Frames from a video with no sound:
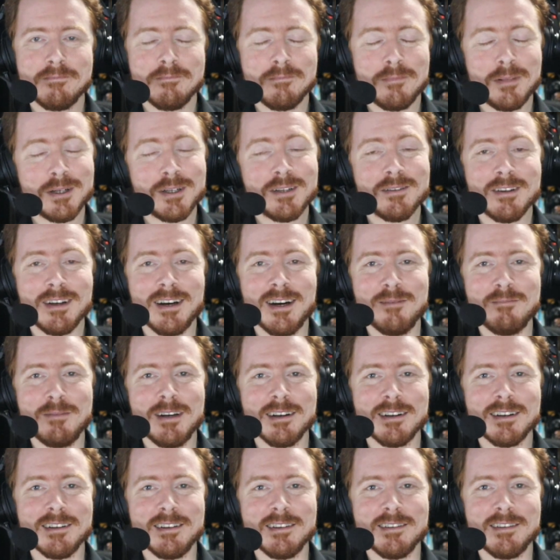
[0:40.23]
But I'm
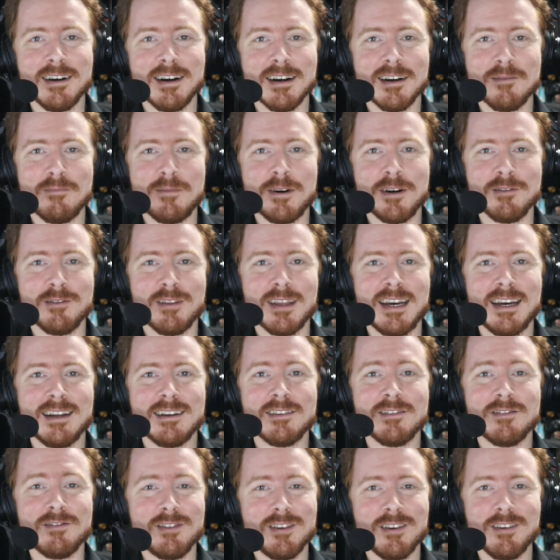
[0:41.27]
not going to talk about
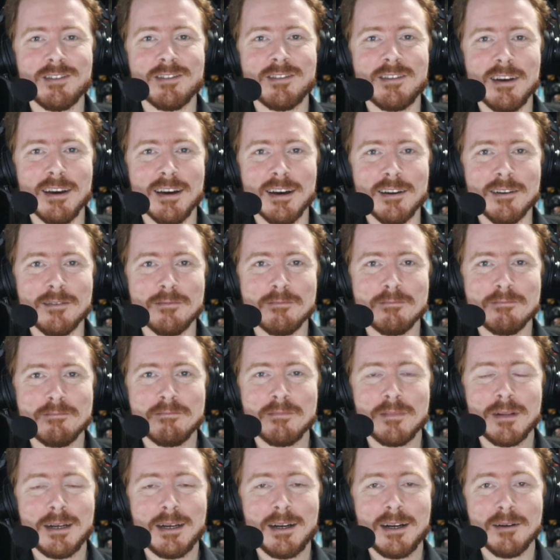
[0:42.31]
that just yet.
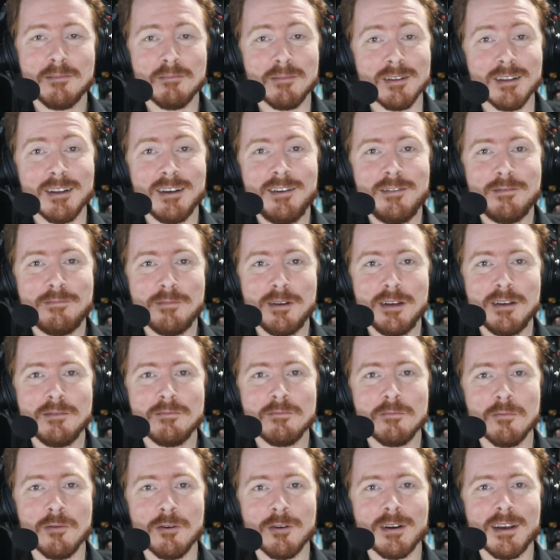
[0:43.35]
Believe me,
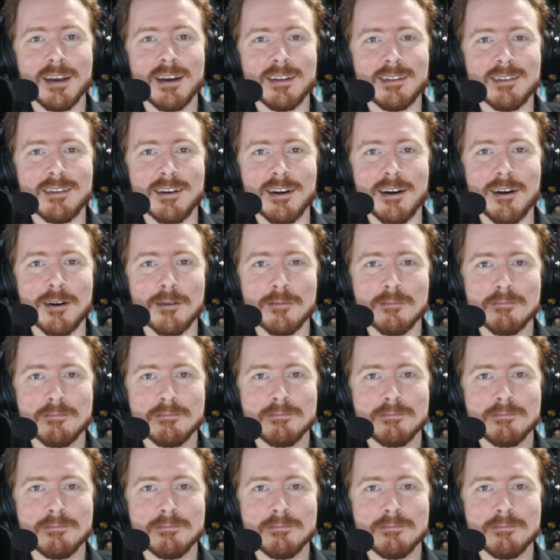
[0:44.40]
we'll get there.